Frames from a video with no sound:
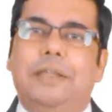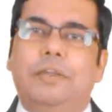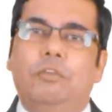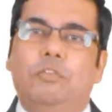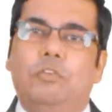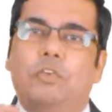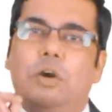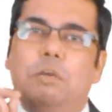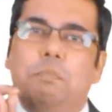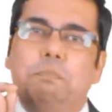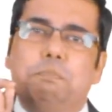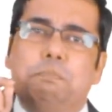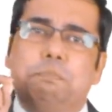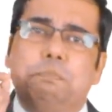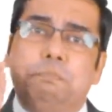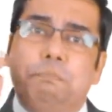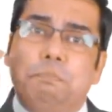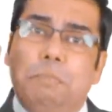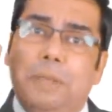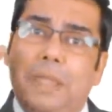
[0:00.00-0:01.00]
the
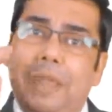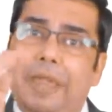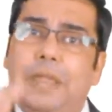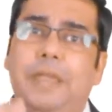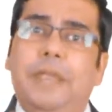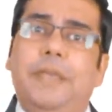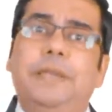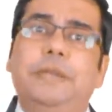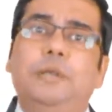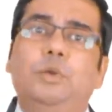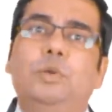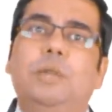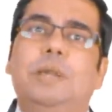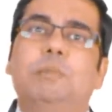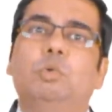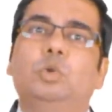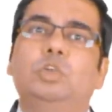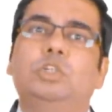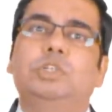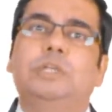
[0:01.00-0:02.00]
firm failed to
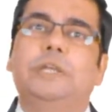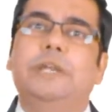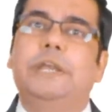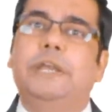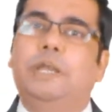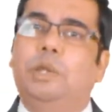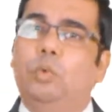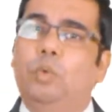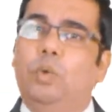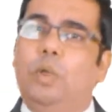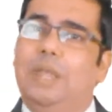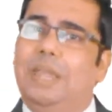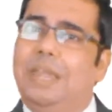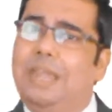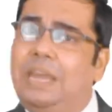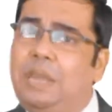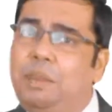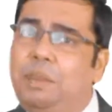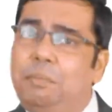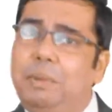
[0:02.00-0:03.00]
demonstrate to
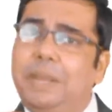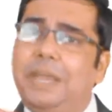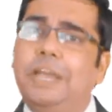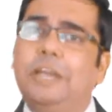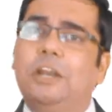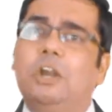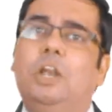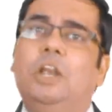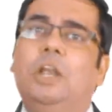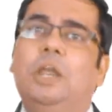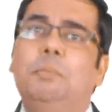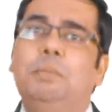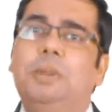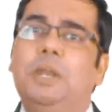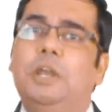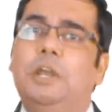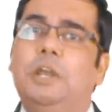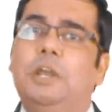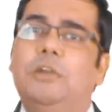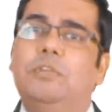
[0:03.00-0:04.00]
eliminate
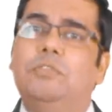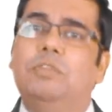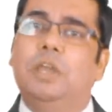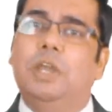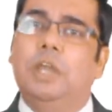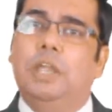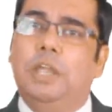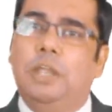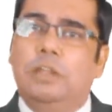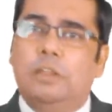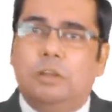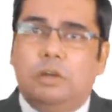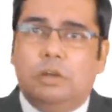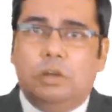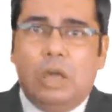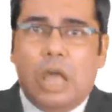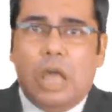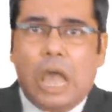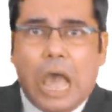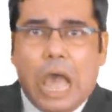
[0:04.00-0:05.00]
contaminants in
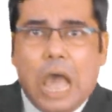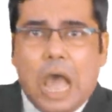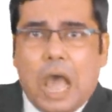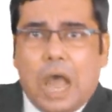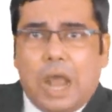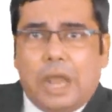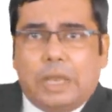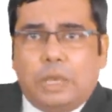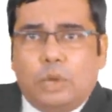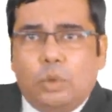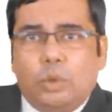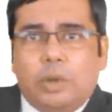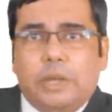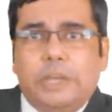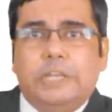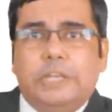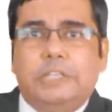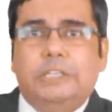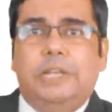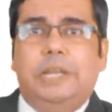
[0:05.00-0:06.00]
the hard to
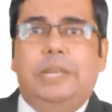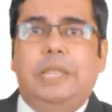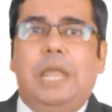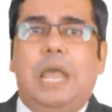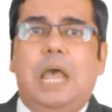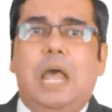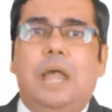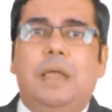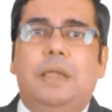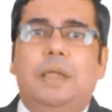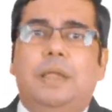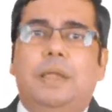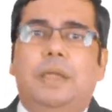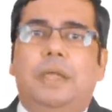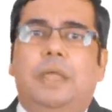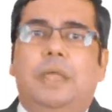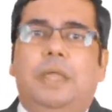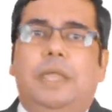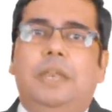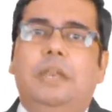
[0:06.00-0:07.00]
reach area
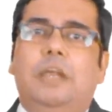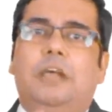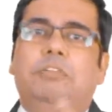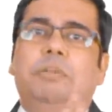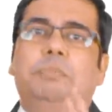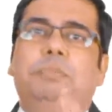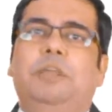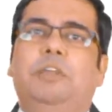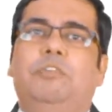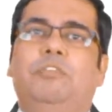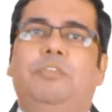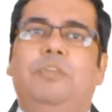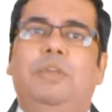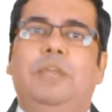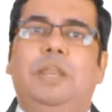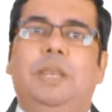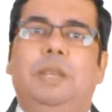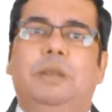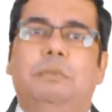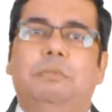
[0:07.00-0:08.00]
in the aseptic
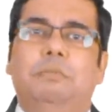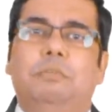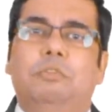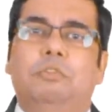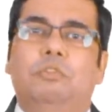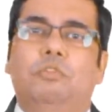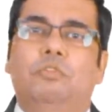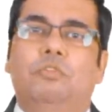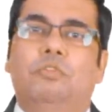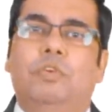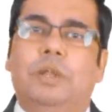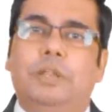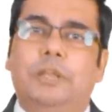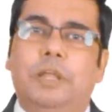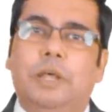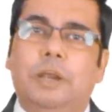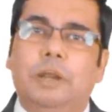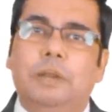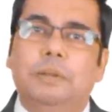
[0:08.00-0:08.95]
field. Further,